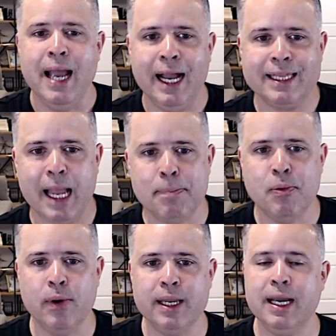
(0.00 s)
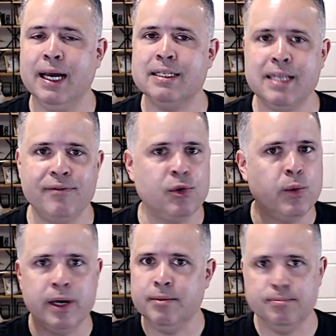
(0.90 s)
At that point, God is
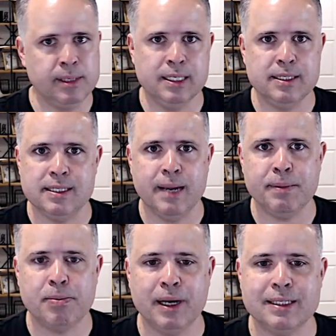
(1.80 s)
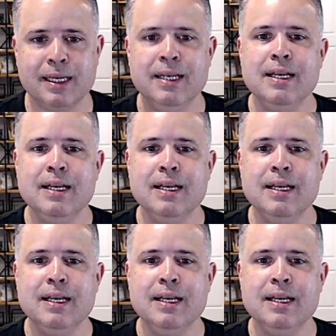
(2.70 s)
everywhere because he's omnipresent.